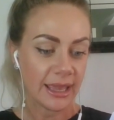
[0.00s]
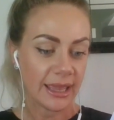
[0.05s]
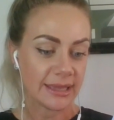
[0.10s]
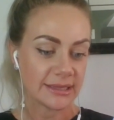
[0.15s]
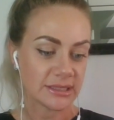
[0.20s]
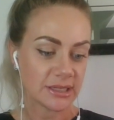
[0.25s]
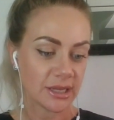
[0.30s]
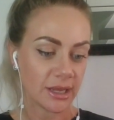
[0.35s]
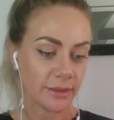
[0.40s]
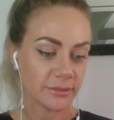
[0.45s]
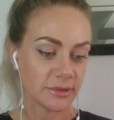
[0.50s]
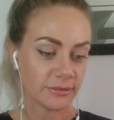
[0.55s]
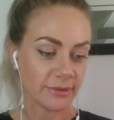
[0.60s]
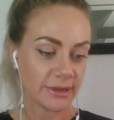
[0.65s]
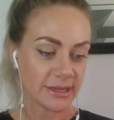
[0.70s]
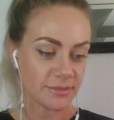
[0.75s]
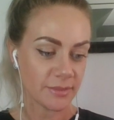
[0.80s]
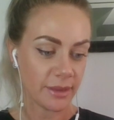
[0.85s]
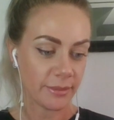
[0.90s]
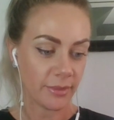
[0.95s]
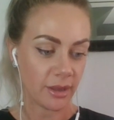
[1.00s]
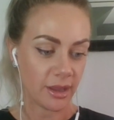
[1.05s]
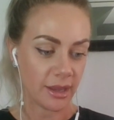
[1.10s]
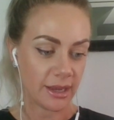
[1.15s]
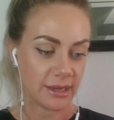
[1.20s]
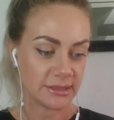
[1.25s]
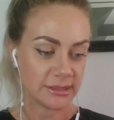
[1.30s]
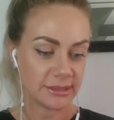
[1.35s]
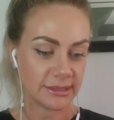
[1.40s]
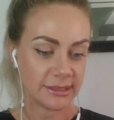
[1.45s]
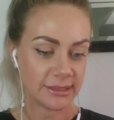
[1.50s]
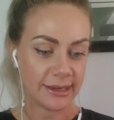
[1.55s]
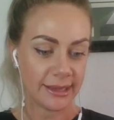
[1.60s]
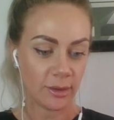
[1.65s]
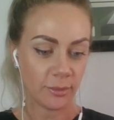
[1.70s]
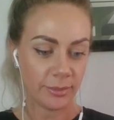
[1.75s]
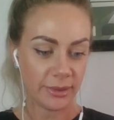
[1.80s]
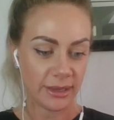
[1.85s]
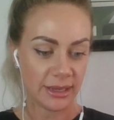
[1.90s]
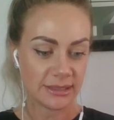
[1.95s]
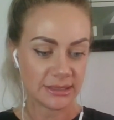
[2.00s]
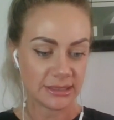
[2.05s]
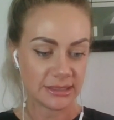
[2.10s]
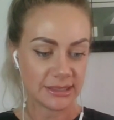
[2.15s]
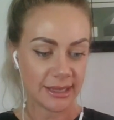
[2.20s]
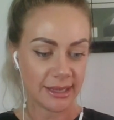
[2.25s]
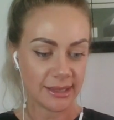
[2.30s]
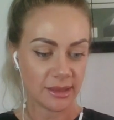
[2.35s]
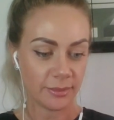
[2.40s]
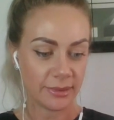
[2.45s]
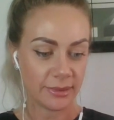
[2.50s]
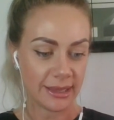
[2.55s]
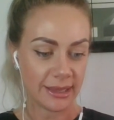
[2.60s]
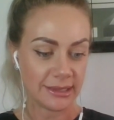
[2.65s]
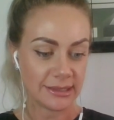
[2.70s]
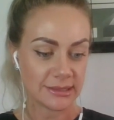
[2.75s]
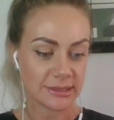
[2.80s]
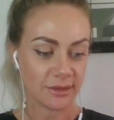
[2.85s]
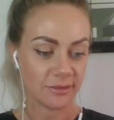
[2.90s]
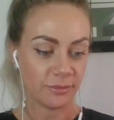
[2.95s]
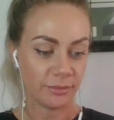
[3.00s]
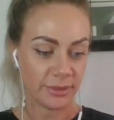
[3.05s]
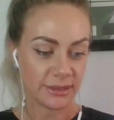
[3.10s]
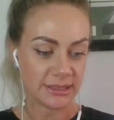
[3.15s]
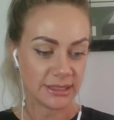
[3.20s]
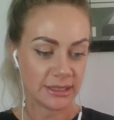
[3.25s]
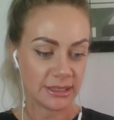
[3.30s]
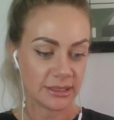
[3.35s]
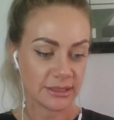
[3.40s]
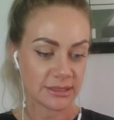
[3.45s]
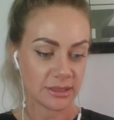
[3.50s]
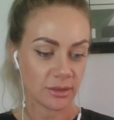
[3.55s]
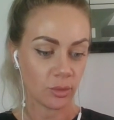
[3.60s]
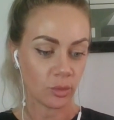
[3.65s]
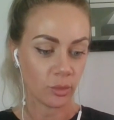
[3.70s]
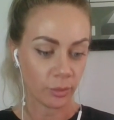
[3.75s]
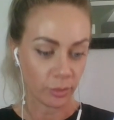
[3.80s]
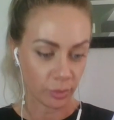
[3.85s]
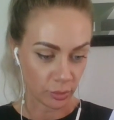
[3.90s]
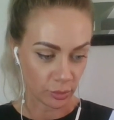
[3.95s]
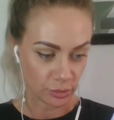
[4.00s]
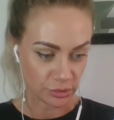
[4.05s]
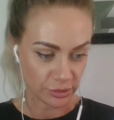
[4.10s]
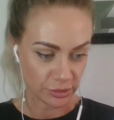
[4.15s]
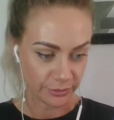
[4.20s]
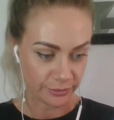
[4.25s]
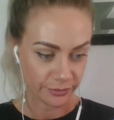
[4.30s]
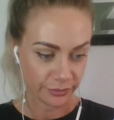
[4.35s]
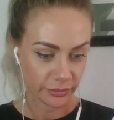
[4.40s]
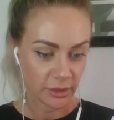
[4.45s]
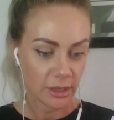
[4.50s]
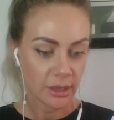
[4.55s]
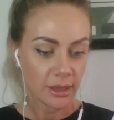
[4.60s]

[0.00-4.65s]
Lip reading: It's time to rest my mind and allow peace to take the place of busyness or boredom.